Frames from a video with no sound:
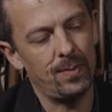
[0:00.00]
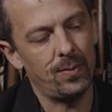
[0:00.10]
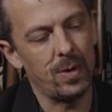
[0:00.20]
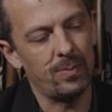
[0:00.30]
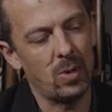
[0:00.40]

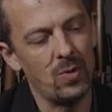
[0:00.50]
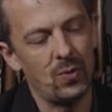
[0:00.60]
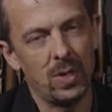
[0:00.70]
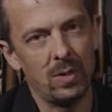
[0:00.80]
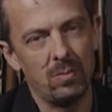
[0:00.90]
front
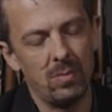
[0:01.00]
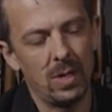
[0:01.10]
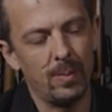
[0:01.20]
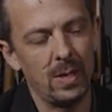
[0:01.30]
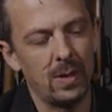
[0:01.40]
profile, a
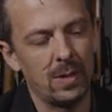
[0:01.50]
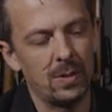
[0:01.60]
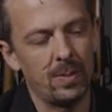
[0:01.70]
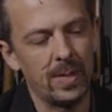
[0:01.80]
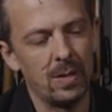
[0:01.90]
little bit like a
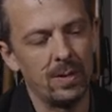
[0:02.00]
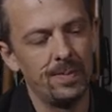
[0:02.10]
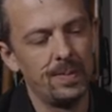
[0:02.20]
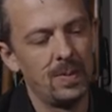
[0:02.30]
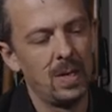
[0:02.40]
Tommy gun,
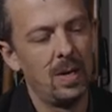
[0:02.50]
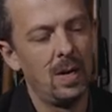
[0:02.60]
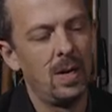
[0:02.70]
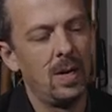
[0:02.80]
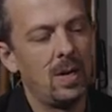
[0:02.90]

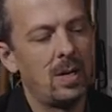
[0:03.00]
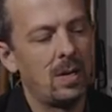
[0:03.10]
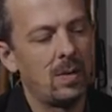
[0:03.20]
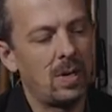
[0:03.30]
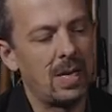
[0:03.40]

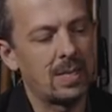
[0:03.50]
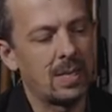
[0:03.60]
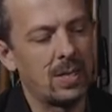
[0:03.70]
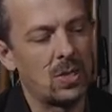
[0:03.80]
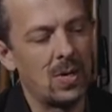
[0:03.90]
classic
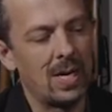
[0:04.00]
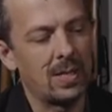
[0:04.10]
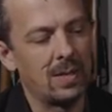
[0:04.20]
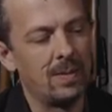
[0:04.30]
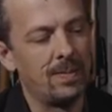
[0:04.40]

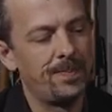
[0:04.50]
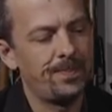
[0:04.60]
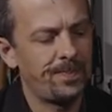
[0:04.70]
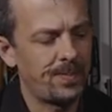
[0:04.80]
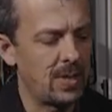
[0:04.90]
extractor.
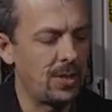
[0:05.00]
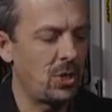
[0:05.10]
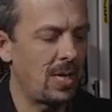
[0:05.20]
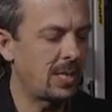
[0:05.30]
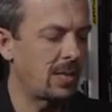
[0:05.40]
The
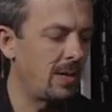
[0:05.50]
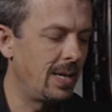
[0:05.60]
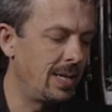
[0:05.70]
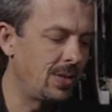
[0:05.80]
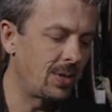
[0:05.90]
ejector
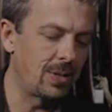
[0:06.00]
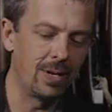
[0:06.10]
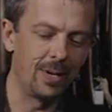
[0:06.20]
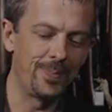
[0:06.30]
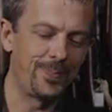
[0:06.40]
is
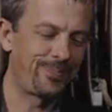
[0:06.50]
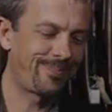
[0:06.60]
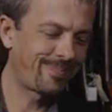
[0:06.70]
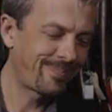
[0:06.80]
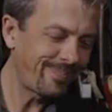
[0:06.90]

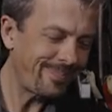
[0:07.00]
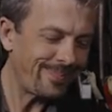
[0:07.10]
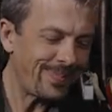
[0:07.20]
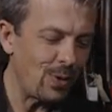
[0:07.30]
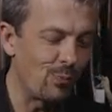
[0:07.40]

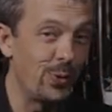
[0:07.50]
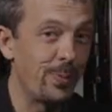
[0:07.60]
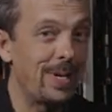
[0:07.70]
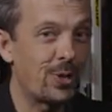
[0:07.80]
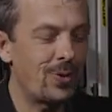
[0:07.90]

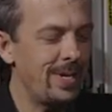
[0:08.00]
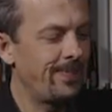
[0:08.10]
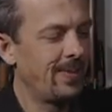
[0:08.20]
rudimentary